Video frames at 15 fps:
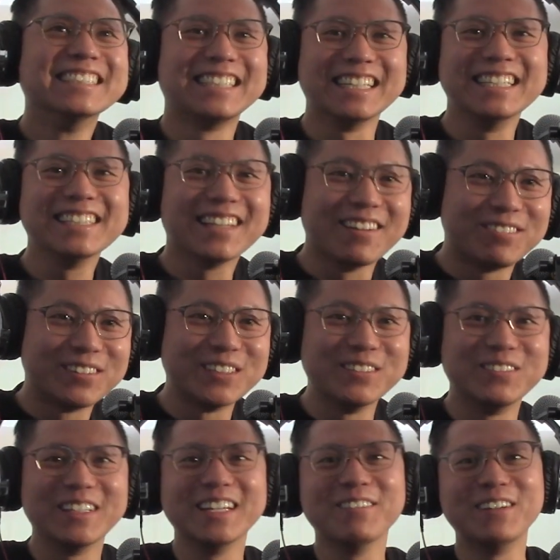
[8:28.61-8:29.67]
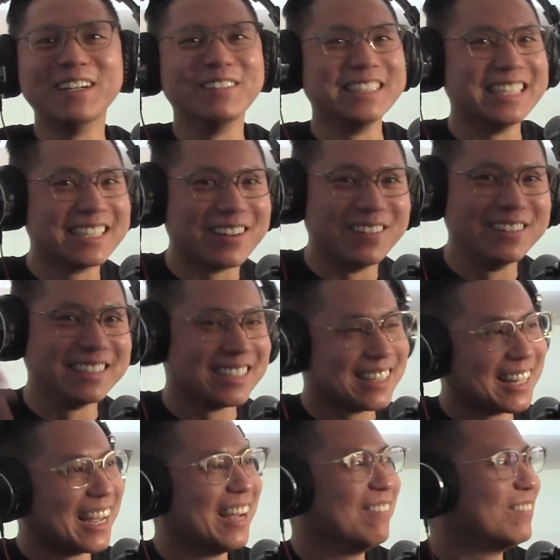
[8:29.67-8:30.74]
Cindy left for a bit. We don't need to go into
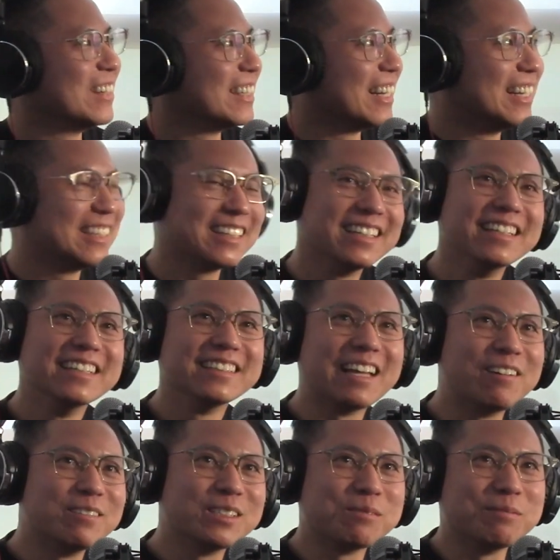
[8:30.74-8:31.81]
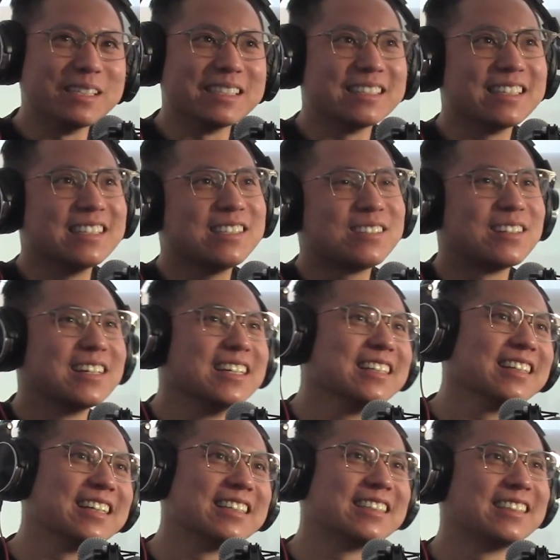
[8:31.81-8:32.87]
that, but like that was business, right?
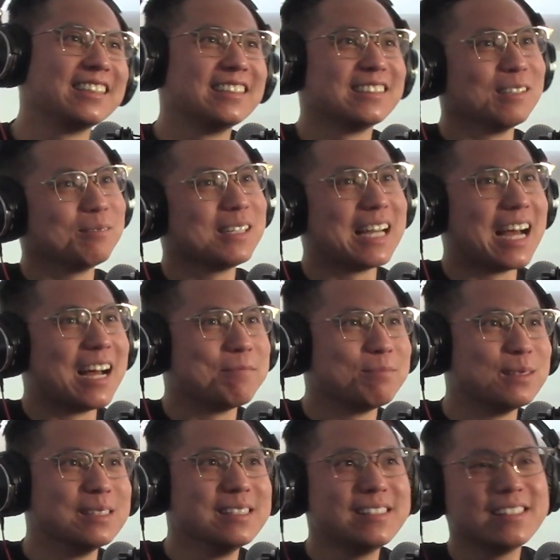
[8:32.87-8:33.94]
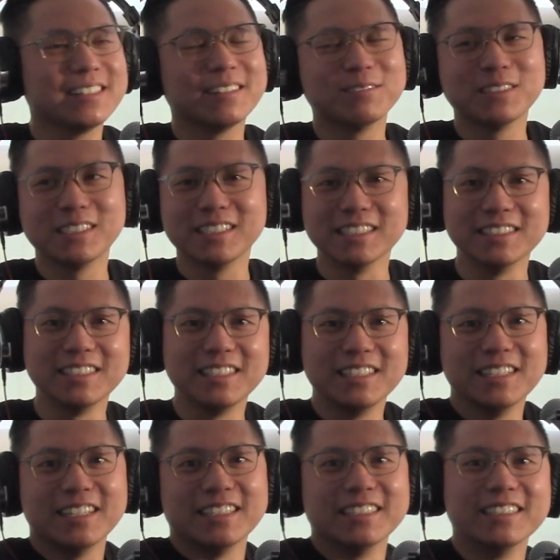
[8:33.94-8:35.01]
Like something happened with Cindy
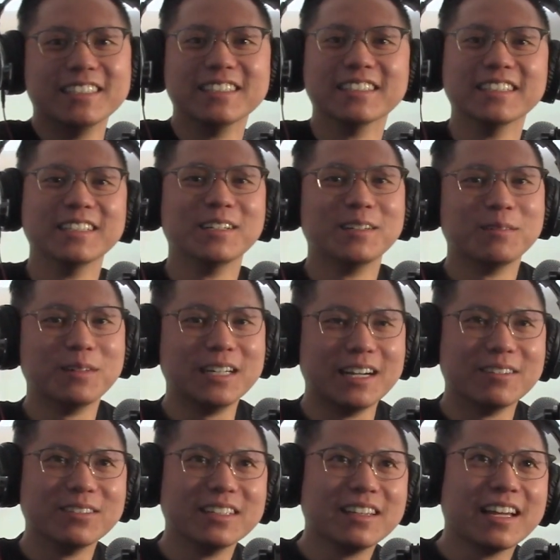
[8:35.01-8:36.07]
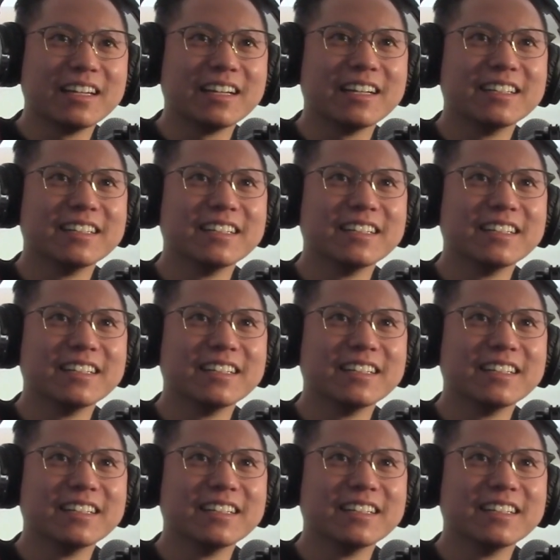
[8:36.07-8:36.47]
and whatever that.